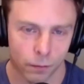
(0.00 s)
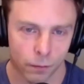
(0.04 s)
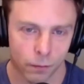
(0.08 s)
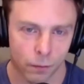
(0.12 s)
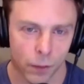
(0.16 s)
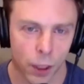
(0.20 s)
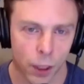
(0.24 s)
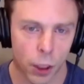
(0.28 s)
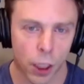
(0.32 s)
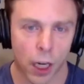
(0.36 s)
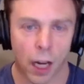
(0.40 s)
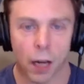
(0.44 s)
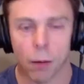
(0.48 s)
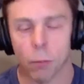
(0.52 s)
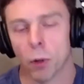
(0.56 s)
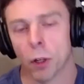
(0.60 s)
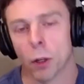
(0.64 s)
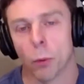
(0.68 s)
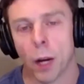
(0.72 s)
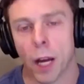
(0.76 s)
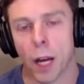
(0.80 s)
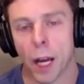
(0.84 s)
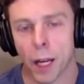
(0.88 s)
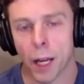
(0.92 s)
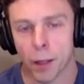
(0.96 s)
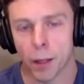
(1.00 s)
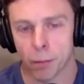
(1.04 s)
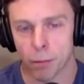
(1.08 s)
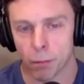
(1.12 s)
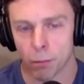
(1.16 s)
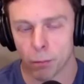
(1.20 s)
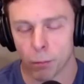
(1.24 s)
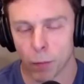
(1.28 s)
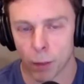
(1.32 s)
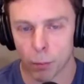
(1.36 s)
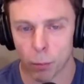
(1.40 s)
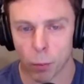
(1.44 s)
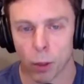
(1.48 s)
the job went away
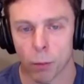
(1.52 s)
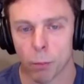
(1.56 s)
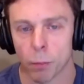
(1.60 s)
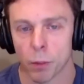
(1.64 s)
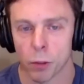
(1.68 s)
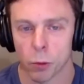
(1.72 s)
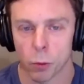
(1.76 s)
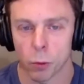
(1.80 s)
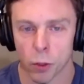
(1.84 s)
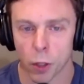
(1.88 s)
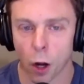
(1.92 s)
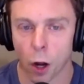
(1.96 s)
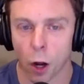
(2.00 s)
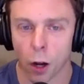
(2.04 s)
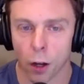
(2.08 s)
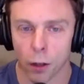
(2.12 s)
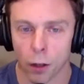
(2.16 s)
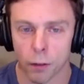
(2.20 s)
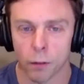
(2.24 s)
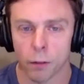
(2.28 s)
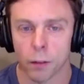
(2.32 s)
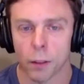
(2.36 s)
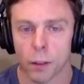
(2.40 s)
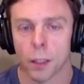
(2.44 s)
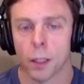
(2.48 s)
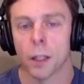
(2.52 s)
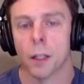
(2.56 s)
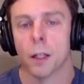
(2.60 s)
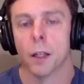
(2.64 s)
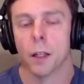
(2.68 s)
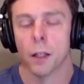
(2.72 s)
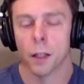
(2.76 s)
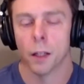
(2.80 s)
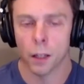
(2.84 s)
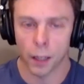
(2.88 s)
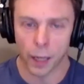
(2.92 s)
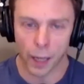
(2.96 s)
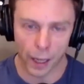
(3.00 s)
my purpose was gone
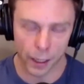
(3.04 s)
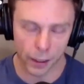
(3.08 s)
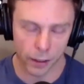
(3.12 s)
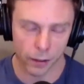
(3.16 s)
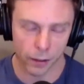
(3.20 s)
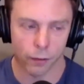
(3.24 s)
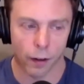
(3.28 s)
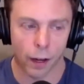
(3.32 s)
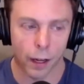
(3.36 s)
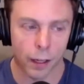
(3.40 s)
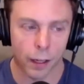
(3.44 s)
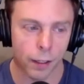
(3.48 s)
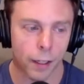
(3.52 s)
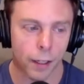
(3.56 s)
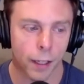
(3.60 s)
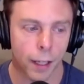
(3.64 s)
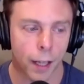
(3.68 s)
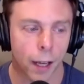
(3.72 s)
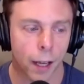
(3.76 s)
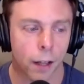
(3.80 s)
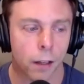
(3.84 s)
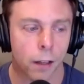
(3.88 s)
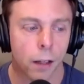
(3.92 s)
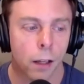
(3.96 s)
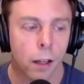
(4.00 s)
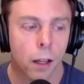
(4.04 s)
and I had to find it again.